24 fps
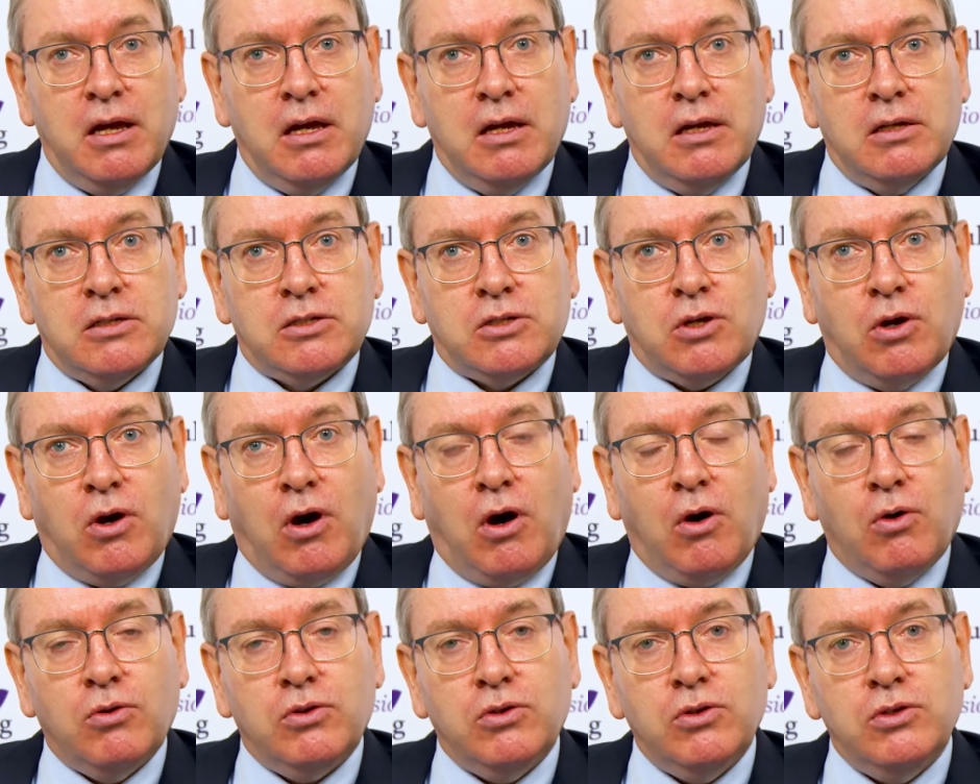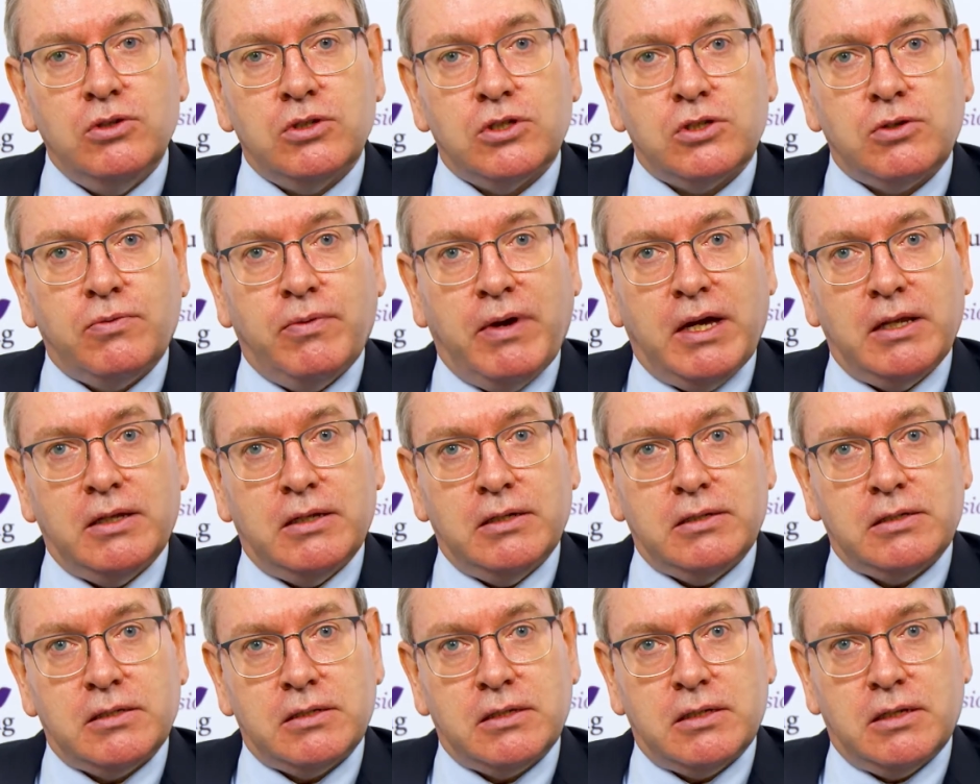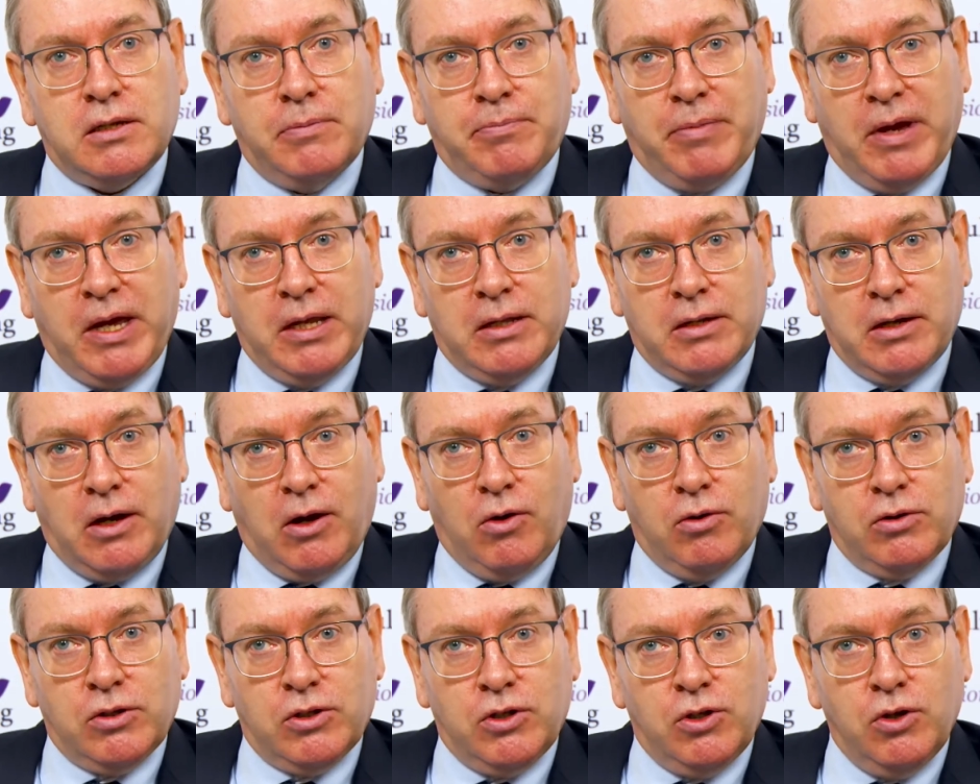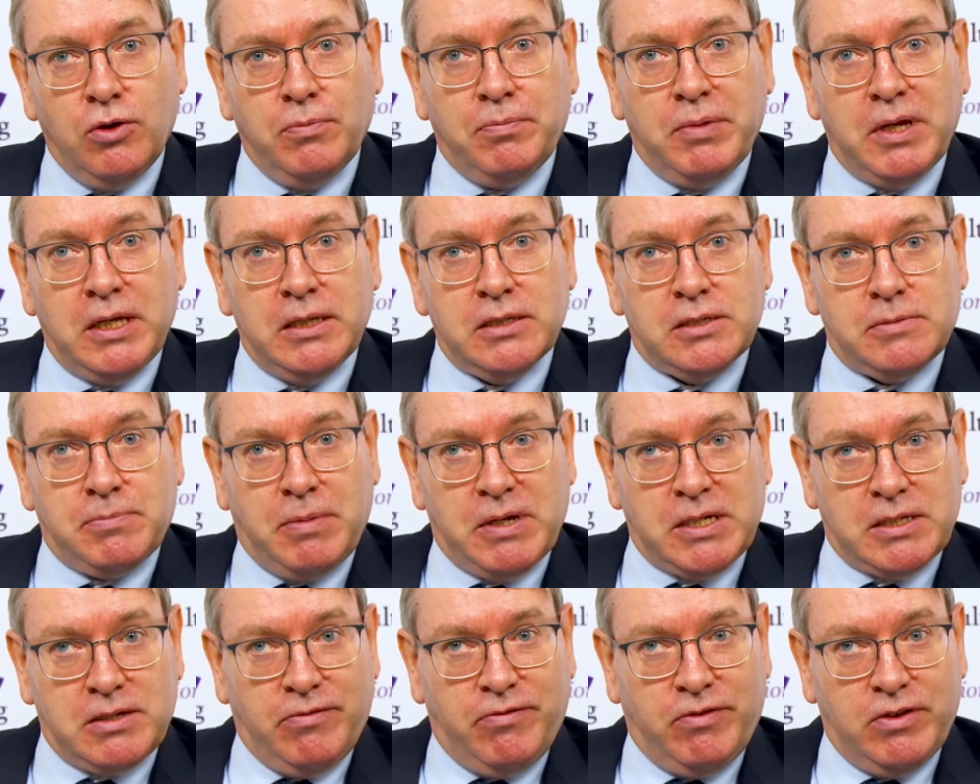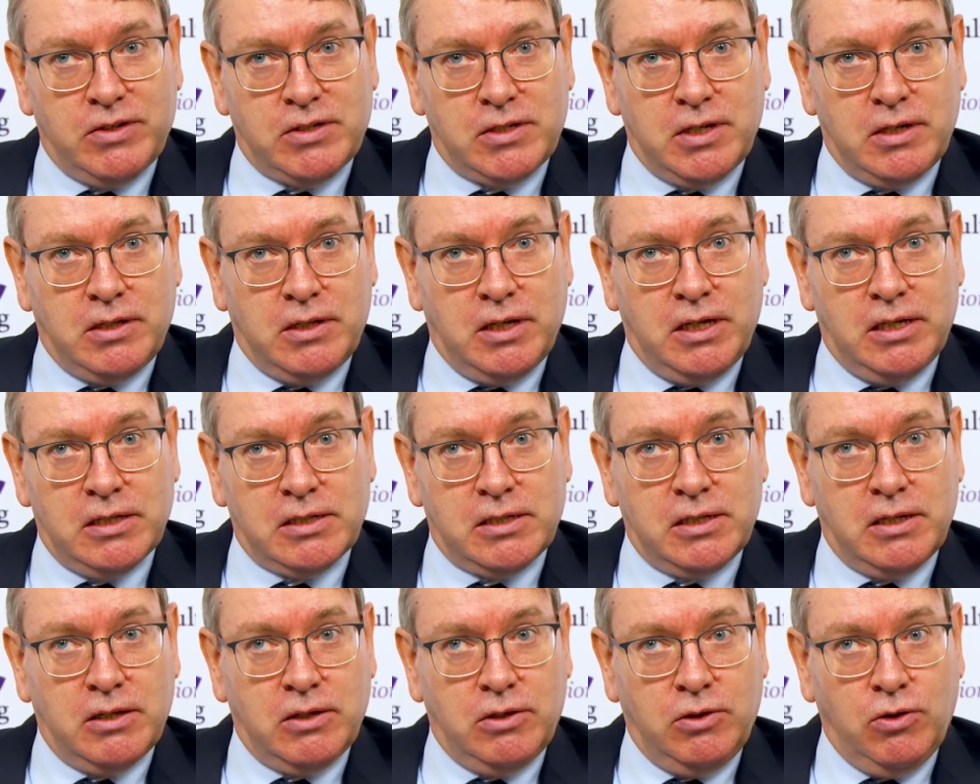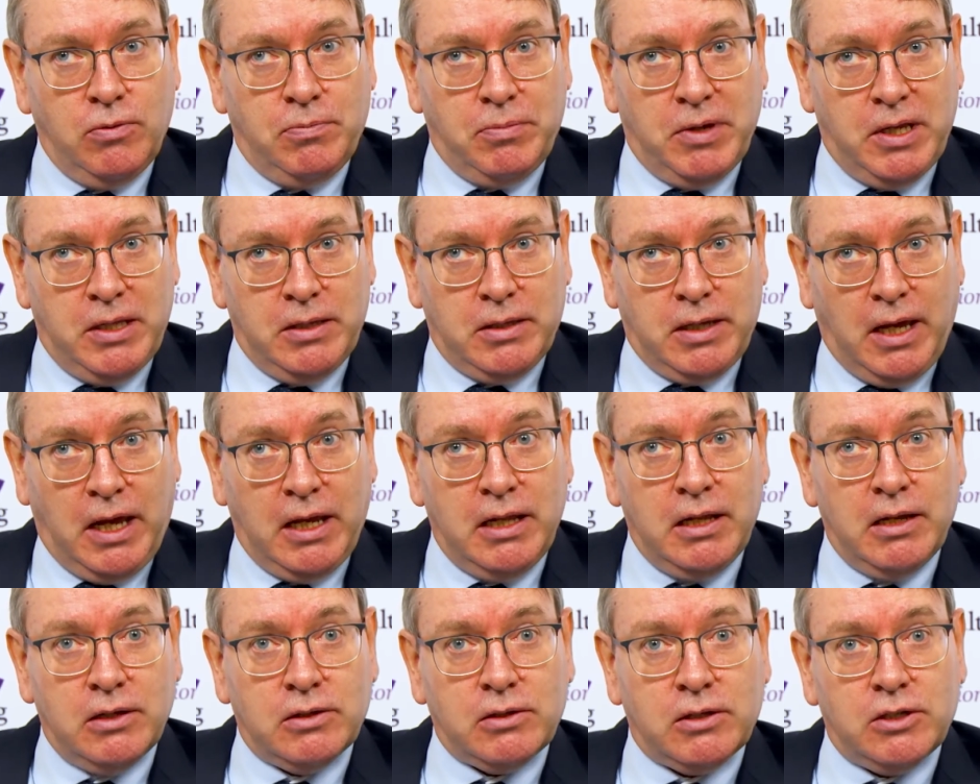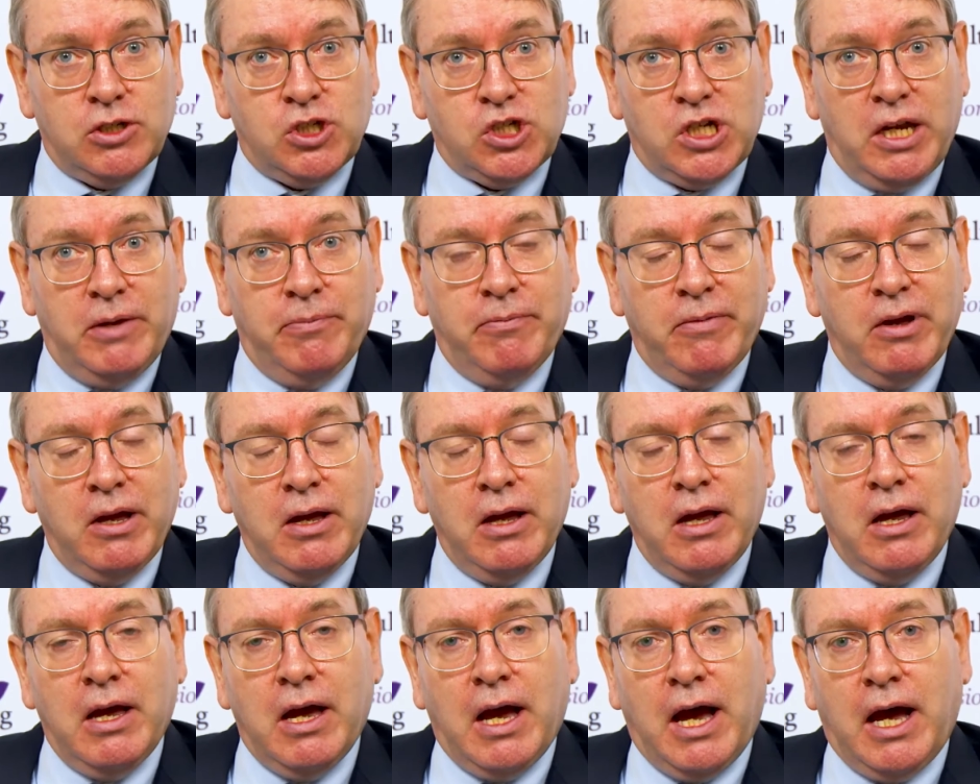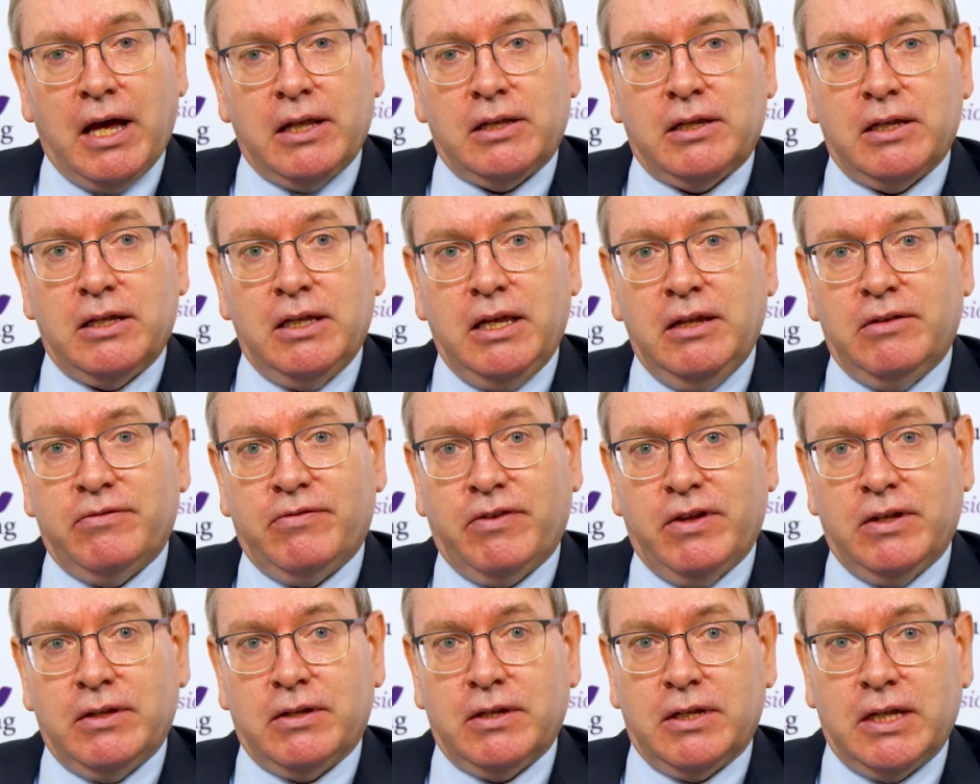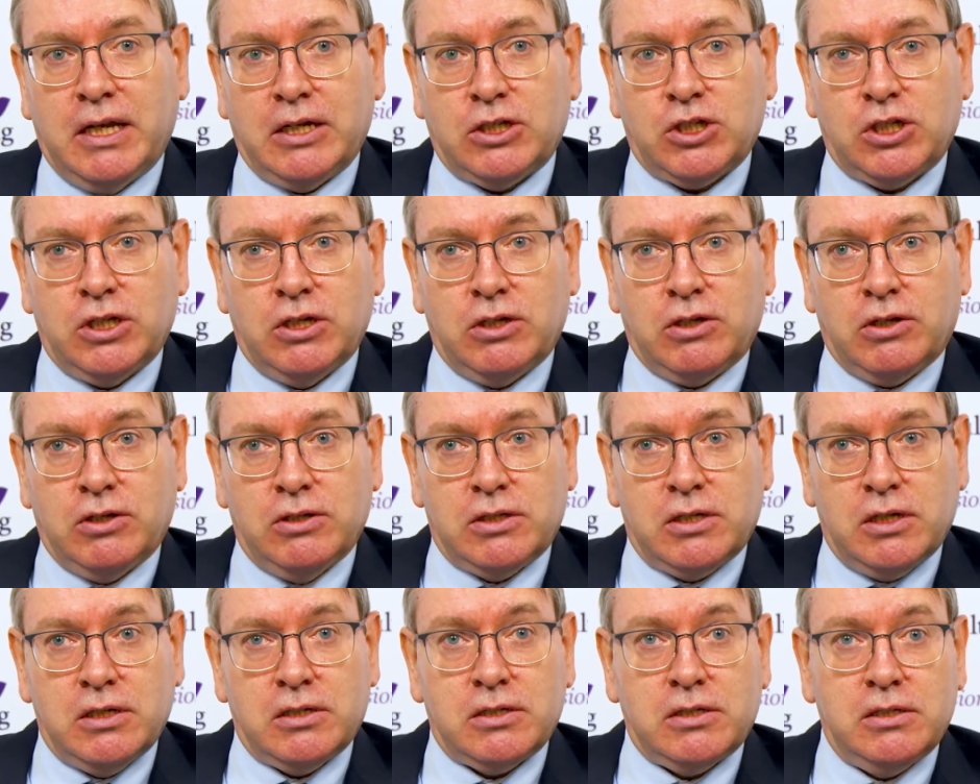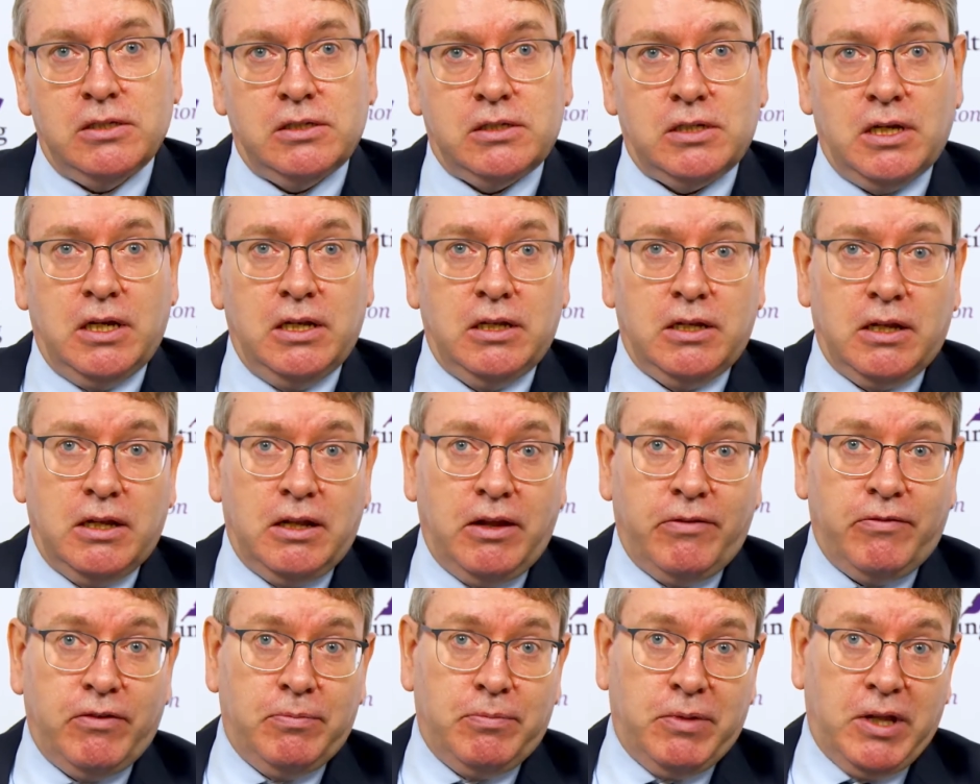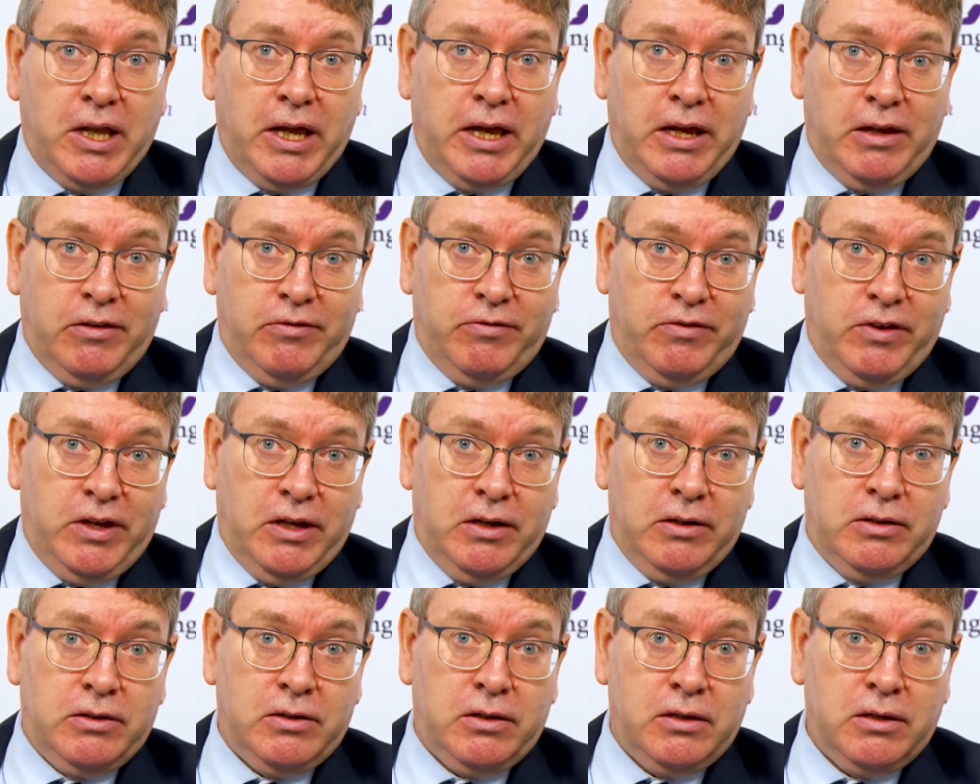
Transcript: So how do you square this debate around European specificities and a European tailored regime and the need for international consistency and the level playing field?